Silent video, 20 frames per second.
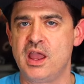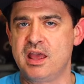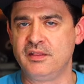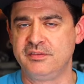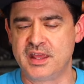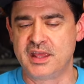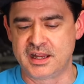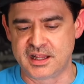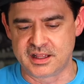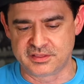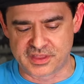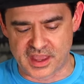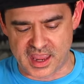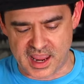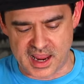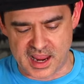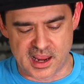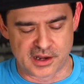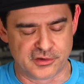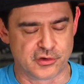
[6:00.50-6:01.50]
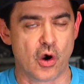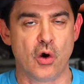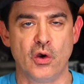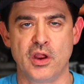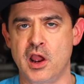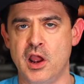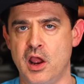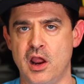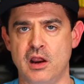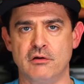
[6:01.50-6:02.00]
and then at the end, oh
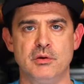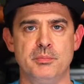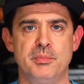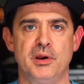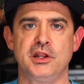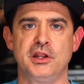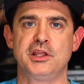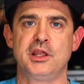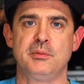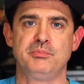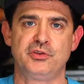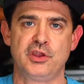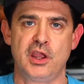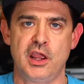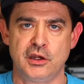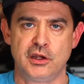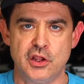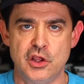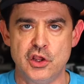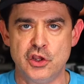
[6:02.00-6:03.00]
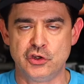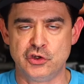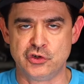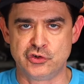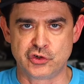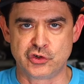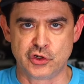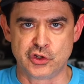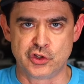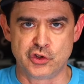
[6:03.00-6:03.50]
yeah, everybody keeps saying you
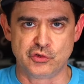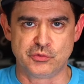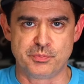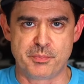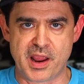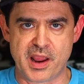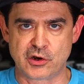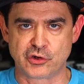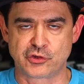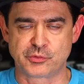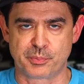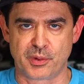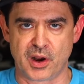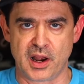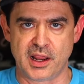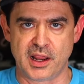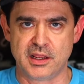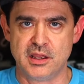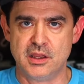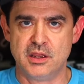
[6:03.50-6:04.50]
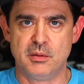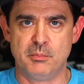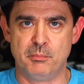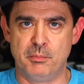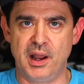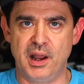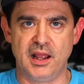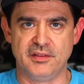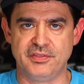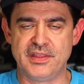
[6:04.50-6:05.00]
should have used bear spray,
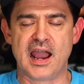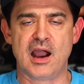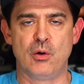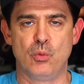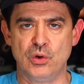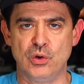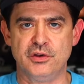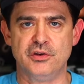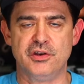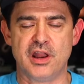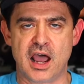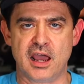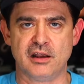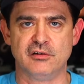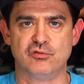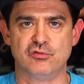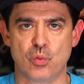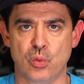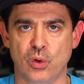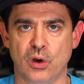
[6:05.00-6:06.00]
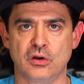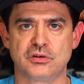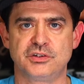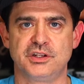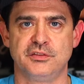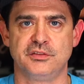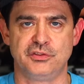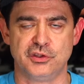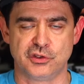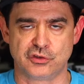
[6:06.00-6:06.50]
but that would not have worked
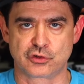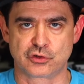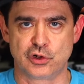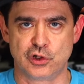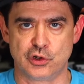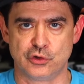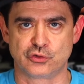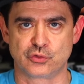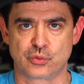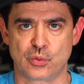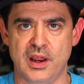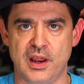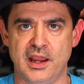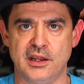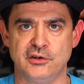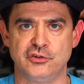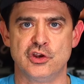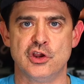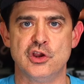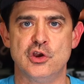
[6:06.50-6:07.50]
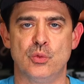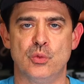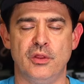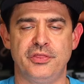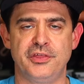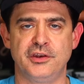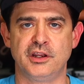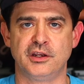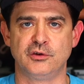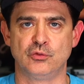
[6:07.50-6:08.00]
at this close range
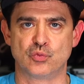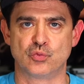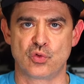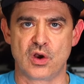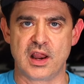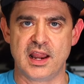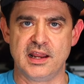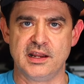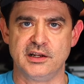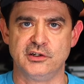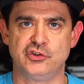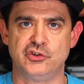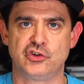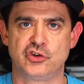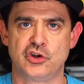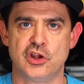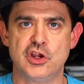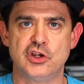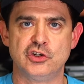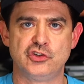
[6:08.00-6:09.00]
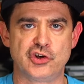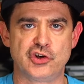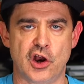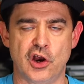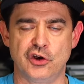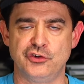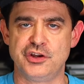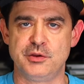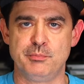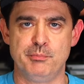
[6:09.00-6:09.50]
with an enraged
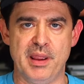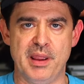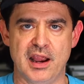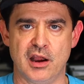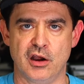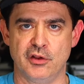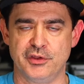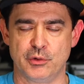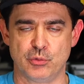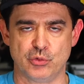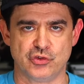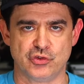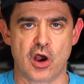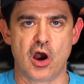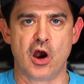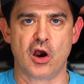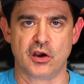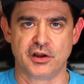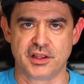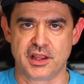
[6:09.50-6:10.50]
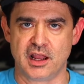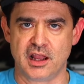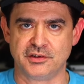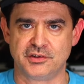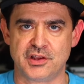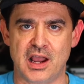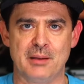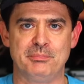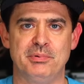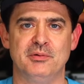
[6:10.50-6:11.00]
charging bear that was already on
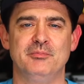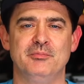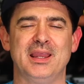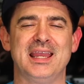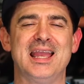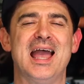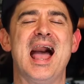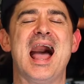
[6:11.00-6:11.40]
top of me.